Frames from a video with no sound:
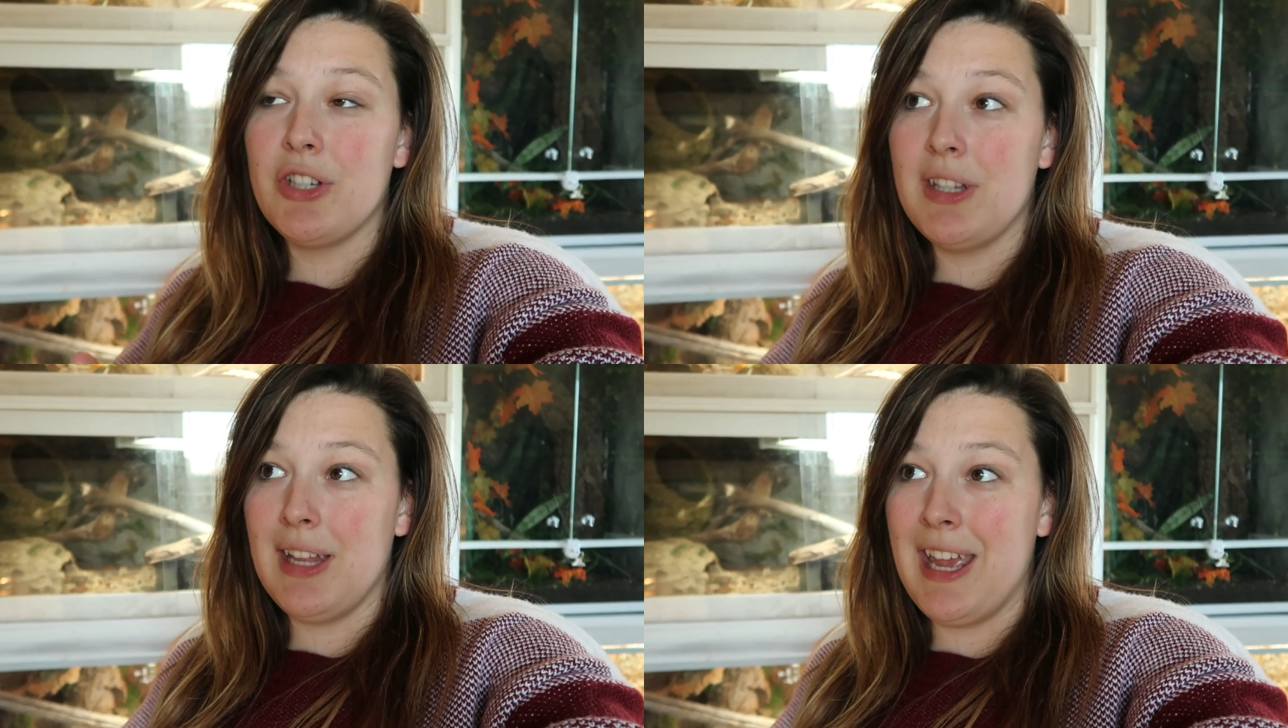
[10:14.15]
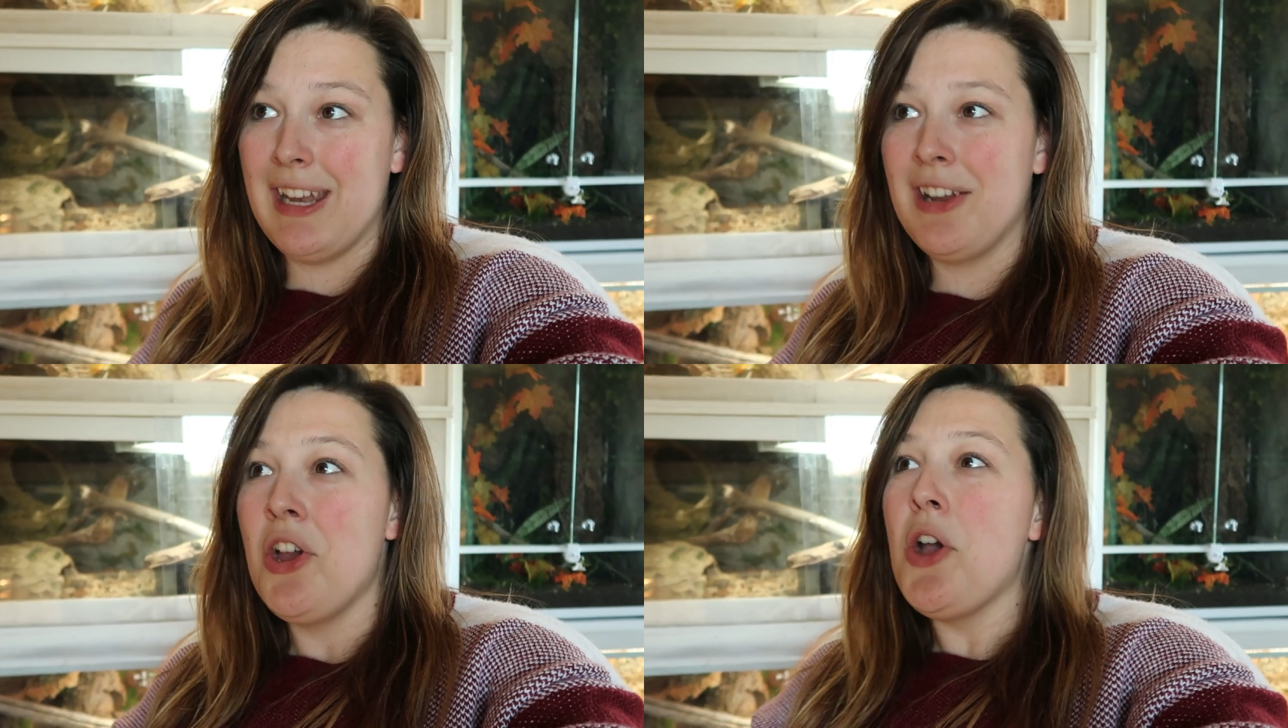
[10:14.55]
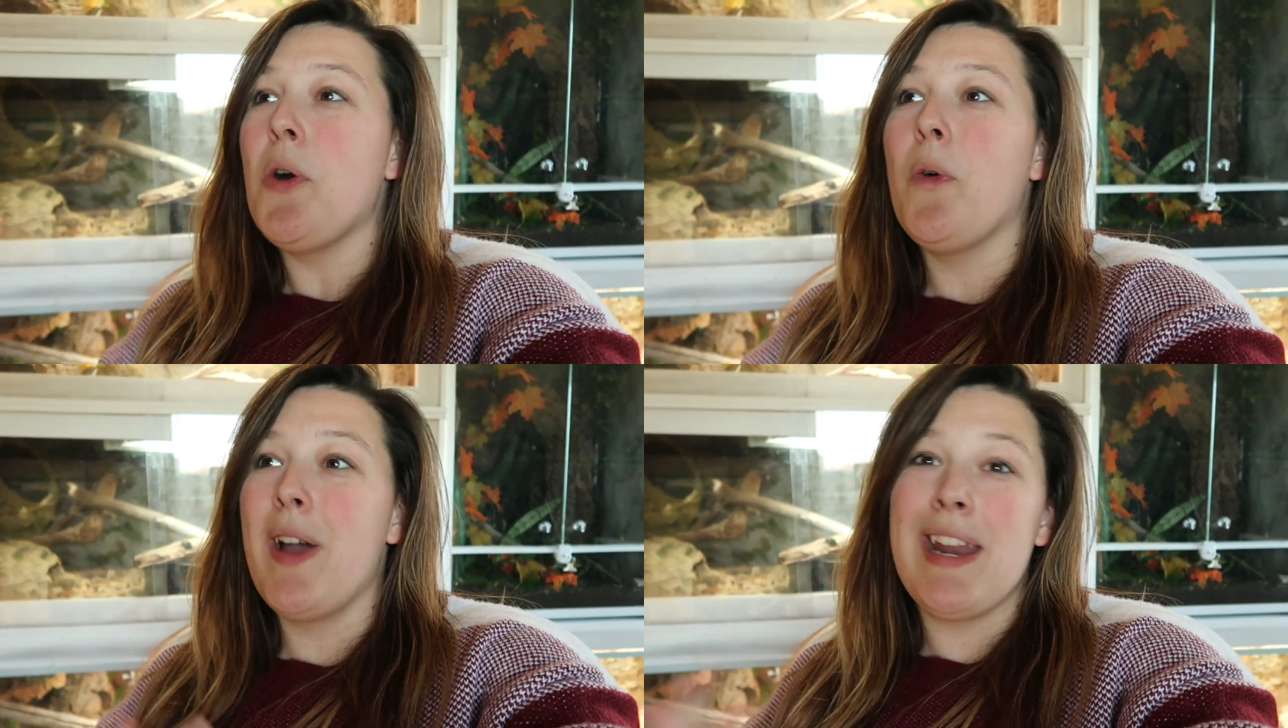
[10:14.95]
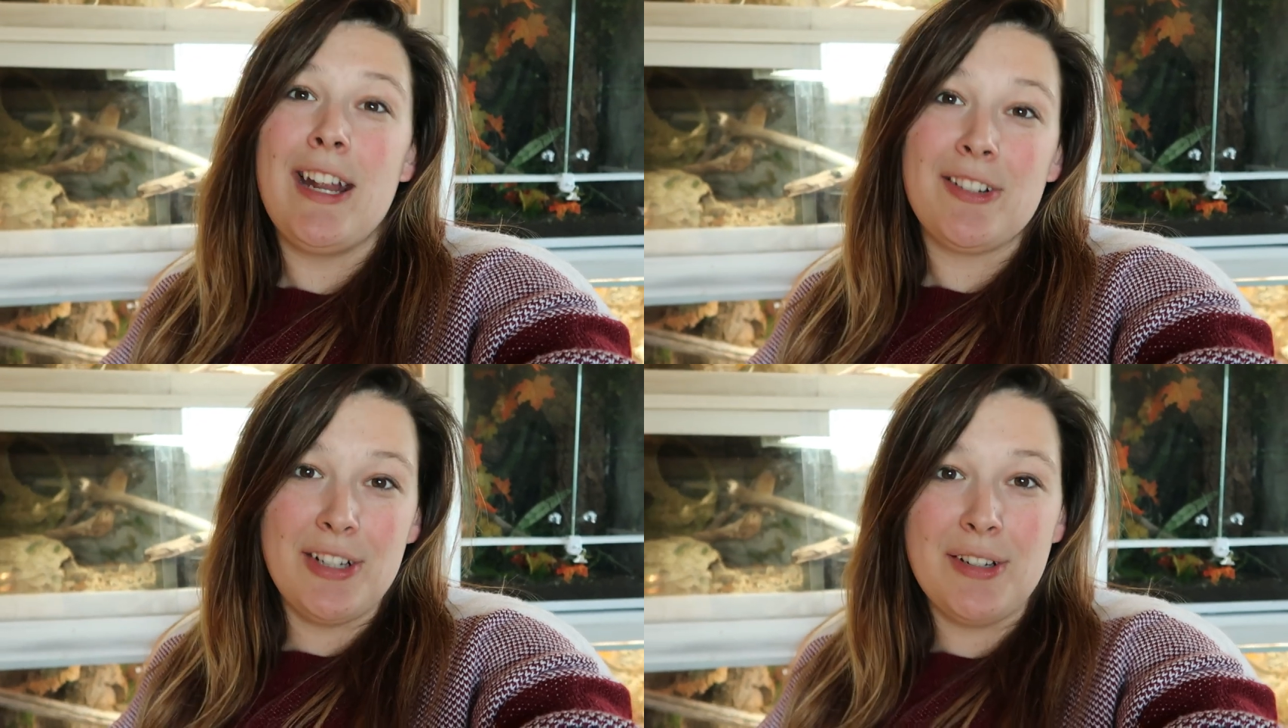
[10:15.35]
she's in when I
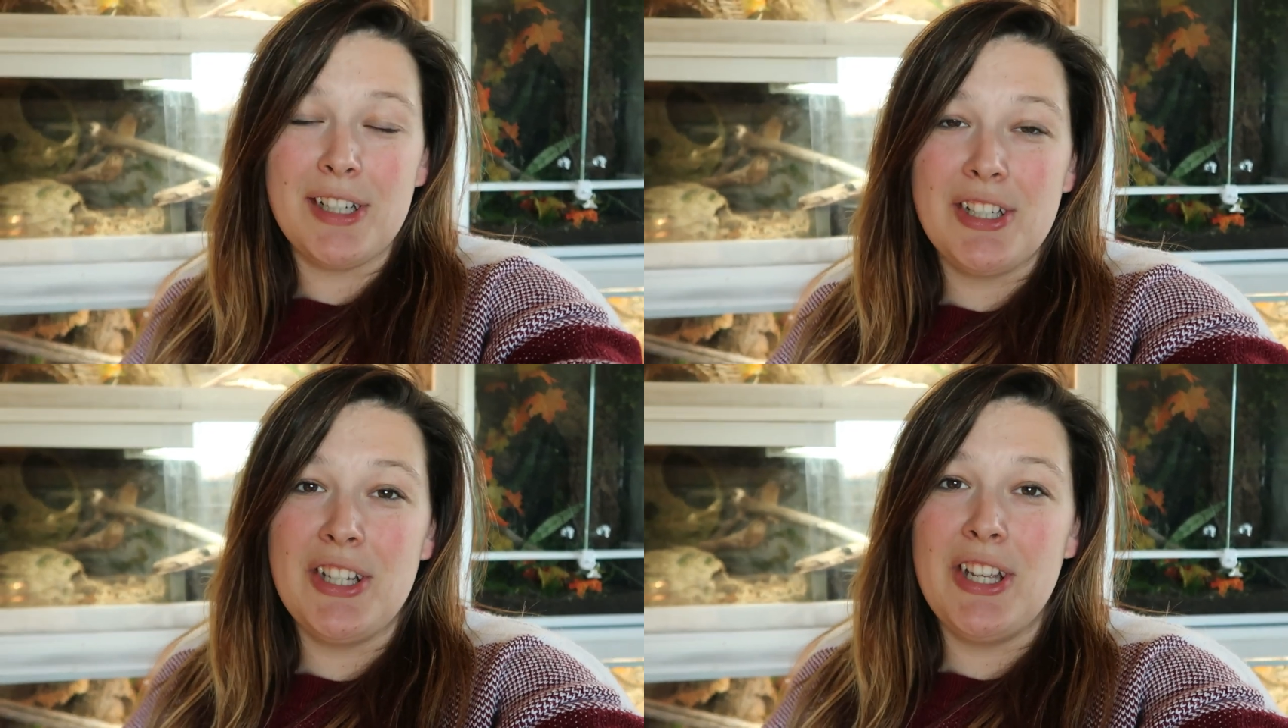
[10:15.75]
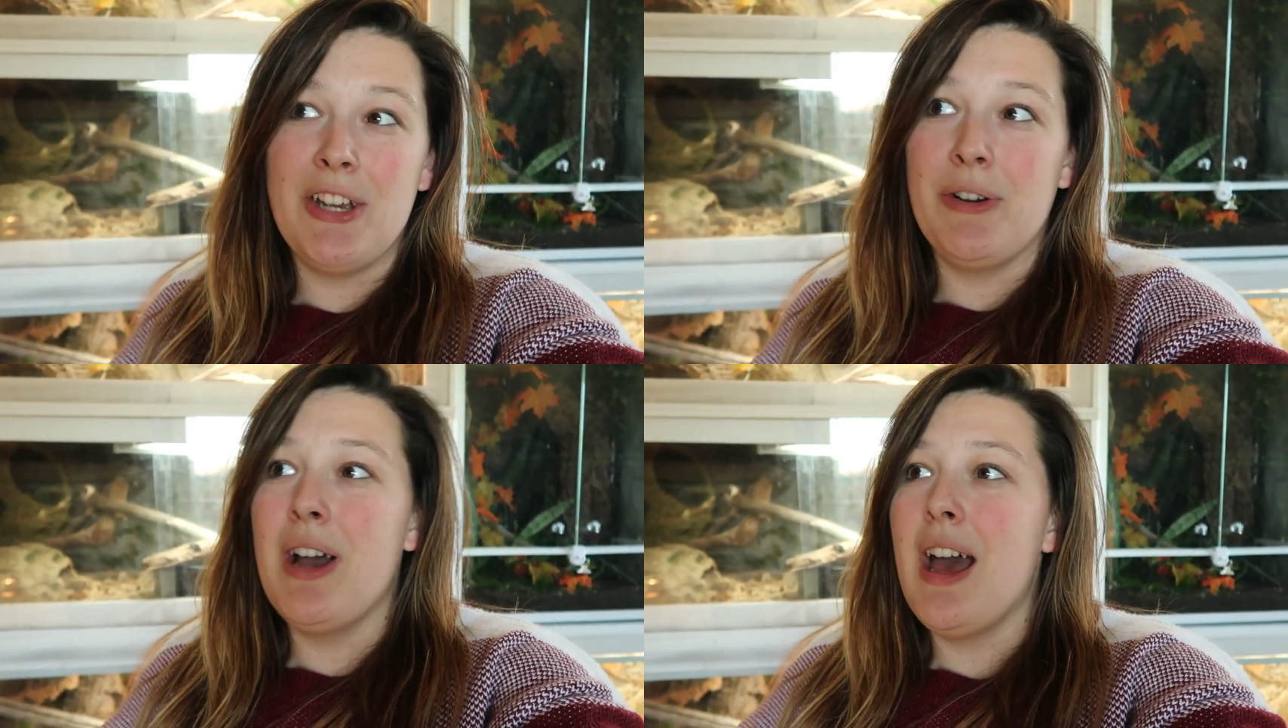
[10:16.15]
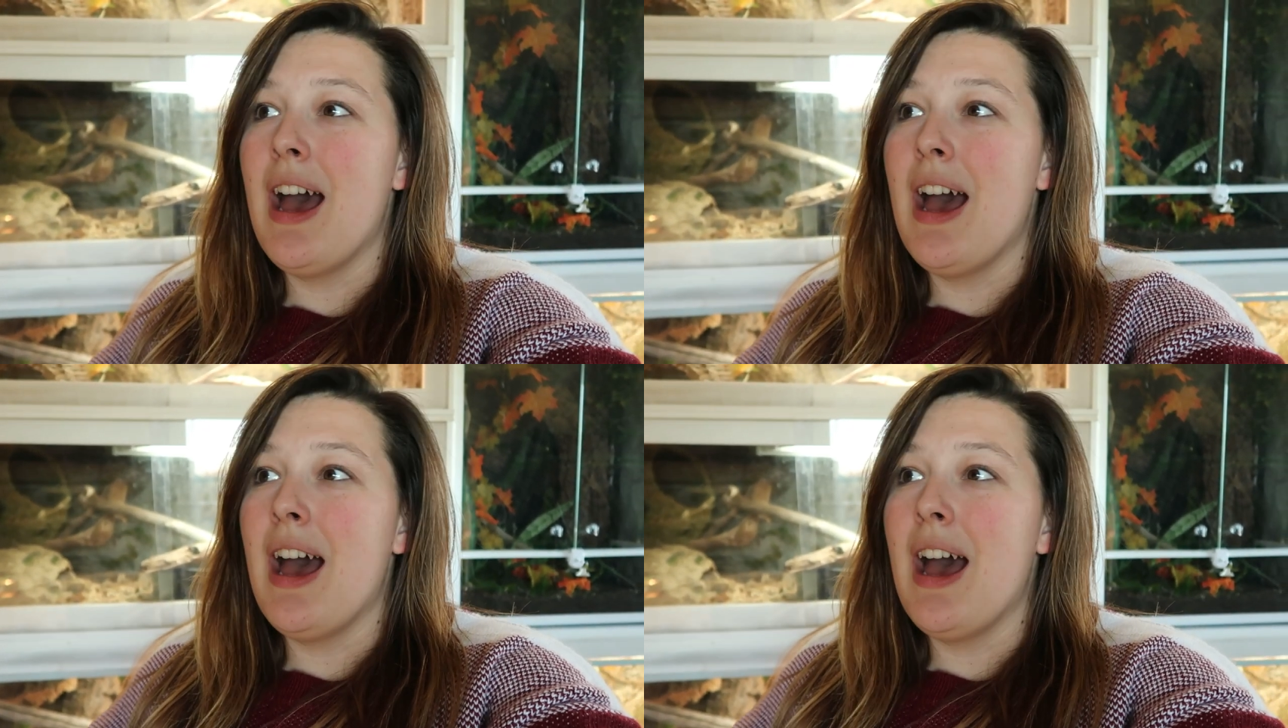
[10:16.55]
introduce her to you.